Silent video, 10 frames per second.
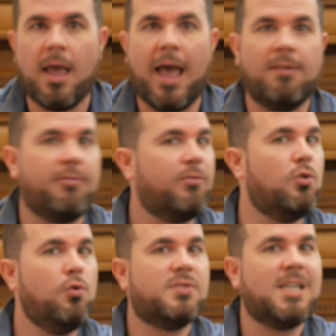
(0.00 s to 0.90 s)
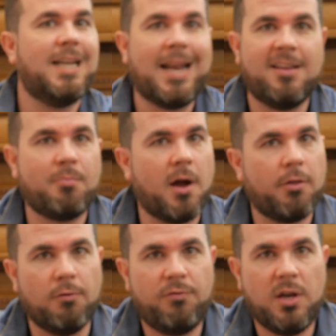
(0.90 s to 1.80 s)
And if you've seen any of my
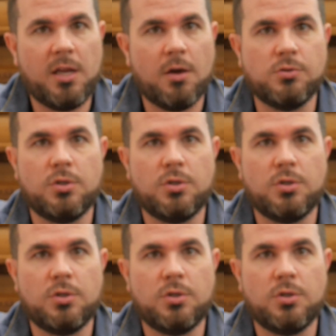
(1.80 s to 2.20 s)
other videos,